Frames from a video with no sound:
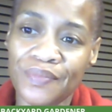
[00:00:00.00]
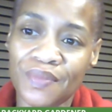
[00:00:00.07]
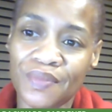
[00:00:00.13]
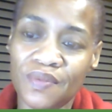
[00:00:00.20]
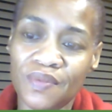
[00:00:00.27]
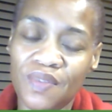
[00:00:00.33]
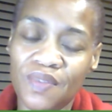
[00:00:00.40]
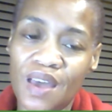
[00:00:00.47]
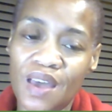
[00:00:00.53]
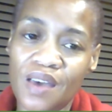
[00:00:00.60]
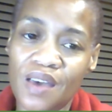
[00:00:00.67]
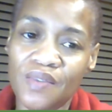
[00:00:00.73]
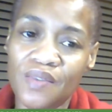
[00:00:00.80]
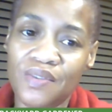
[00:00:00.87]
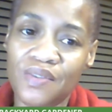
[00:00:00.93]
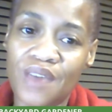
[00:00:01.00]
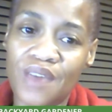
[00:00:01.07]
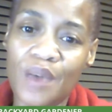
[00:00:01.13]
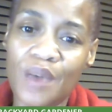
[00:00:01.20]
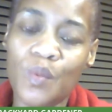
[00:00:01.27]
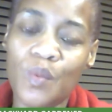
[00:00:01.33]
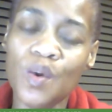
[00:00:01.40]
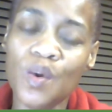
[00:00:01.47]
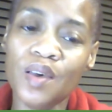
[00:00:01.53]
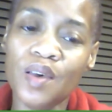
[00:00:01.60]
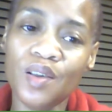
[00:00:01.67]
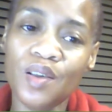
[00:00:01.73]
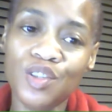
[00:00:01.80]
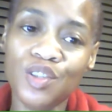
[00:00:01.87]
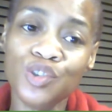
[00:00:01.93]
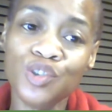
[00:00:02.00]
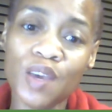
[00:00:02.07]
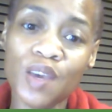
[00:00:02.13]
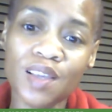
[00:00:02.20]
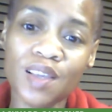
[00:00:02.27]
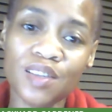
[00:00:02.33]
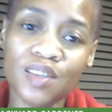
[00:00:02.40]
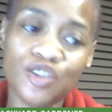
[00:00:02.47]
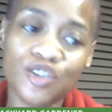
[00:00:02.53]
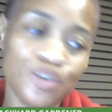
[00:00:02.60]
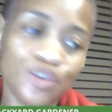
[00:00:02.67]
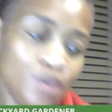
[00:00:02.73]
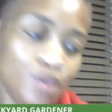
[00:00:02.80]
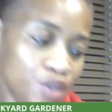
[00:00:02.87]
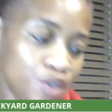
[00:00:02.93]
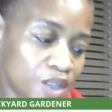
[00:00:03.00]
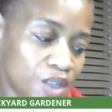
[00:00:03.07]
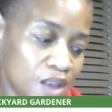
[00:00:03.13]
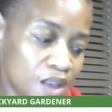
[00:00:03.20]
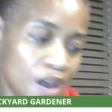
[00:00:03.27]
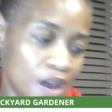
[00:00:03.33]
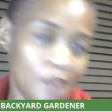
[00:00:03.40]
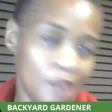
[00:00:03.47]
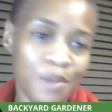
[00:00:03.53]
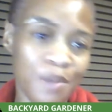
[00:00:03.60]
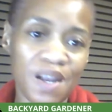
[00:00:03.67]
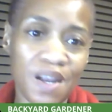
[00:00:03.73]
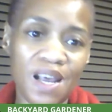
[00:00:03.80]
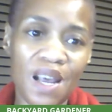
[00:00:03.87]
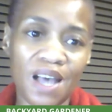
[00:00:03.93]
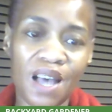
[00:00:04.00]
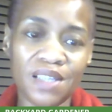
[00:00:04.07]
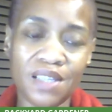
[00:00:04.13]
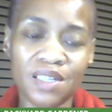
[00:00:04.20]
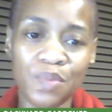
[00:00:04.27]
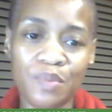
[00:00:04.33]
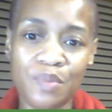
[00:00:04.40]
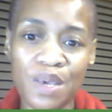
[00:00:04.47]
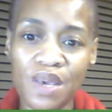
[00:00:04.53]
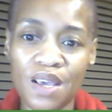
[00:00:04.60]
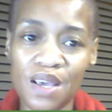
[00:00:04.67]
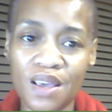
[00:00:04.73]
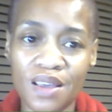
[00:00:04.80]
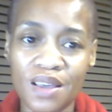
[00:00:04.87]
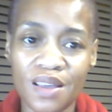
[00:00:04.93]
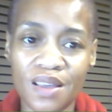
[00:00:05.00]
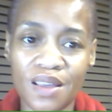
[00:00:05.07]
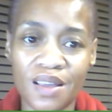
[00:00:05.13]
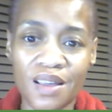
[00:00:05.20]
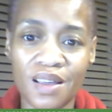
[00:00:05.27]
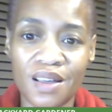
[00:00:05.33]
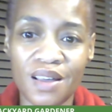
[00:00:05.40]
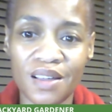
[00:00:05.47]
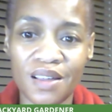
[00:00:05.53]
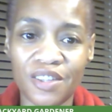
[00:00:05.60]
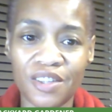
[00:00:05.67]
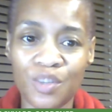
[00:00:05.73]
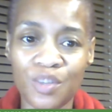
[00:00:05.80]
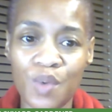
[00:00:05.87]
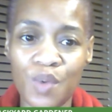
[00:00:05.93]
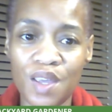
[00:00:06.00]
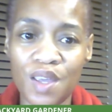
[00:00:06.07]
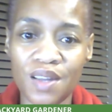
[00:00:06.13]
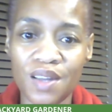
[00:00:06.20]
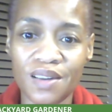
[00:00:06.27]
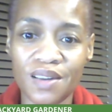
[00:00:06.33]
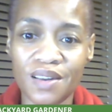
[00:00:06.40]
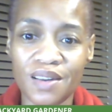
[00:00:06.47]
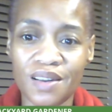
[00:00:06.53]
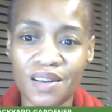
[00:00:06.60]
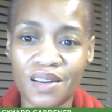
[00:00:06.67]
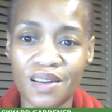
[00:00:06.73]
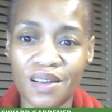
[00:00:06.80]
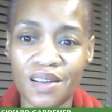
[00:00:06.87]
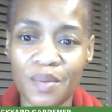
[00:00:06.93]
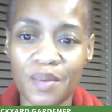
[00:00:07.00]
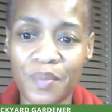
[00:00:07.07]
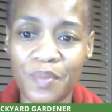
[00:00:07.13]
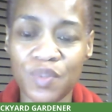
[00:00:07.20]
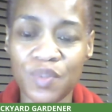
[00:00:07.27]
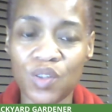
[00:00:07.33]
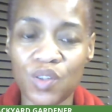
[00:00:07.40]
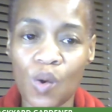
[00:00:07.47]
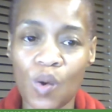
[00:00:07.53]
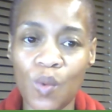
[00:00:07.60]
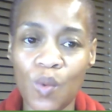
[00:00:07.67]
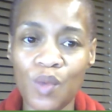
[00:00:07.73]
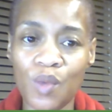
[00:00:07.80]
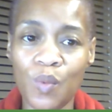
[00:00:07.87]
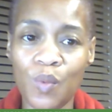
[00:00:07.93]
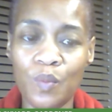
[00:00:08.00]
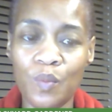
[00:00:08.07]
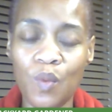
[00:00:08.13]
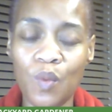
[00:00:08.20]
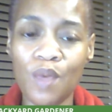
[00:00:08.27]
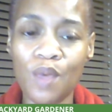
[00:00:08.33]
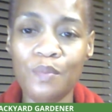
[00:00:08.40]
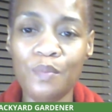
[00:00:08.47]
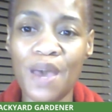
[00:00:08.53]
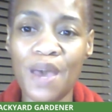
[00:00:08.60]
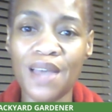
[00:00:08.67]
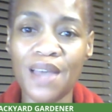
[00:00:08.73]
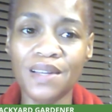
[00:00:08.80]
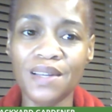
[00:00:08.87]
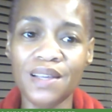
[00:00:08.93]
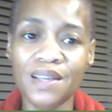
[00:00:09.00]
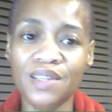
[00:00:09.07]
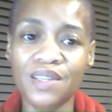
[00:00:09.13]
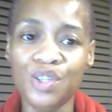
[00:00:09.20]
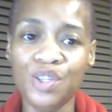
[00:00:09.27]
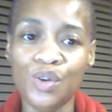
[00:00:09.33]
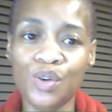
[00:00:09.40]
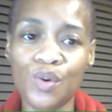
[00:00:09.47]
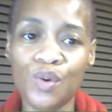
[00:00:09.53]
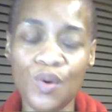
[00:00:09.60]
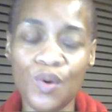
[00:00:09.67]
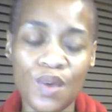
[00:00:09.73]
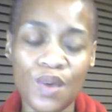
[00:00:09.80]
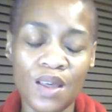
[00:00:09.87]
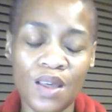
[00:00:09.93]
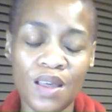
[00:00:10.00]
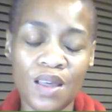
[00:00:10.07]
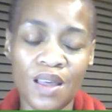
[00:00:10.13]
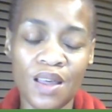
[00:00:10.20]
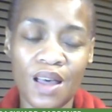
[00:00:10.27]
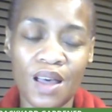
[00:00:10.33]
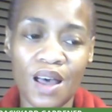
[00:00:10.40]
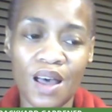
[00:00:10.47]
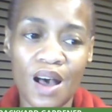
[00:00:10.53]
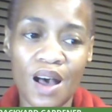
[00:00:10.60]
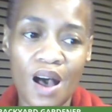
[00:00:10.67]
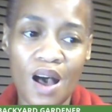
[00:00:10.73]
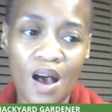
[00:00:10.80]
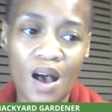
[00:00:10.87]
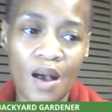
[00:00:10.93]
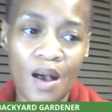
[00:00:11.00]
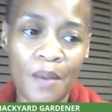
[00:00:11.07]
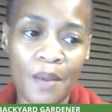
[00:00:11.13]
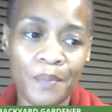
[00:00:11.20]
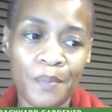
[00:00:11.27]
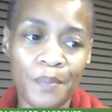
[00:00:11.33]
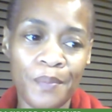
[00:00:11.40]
they will drink the juice, but it has to be sweet. So we mainly do um,